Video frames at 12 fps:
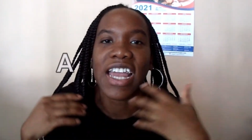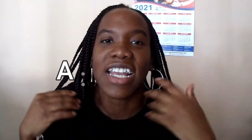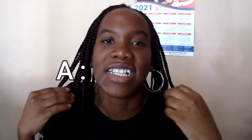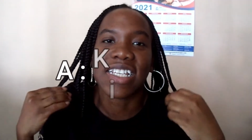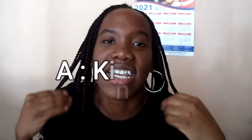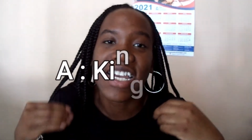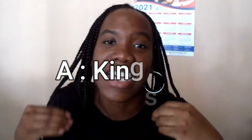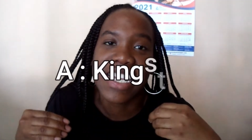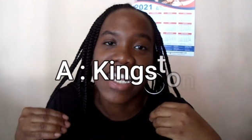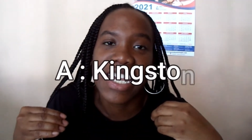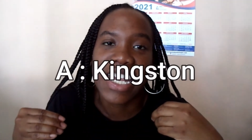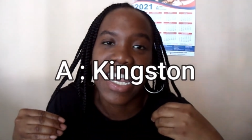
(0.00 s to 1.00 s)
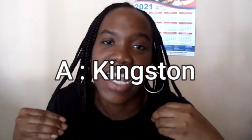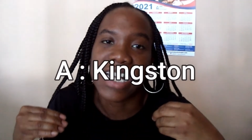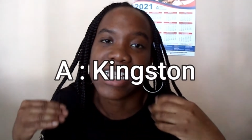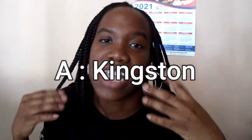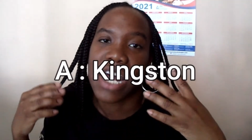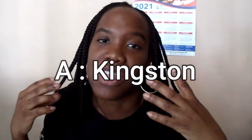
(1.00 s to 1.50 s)
it
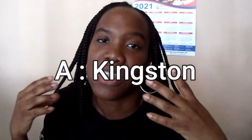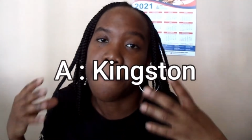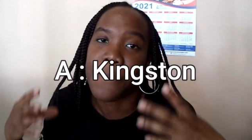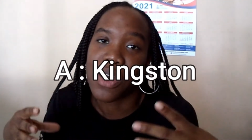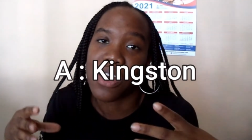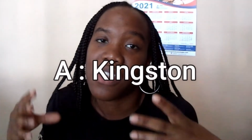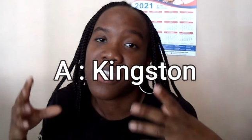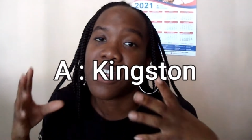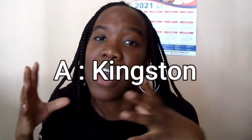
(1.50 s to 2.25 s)
indicates that the birth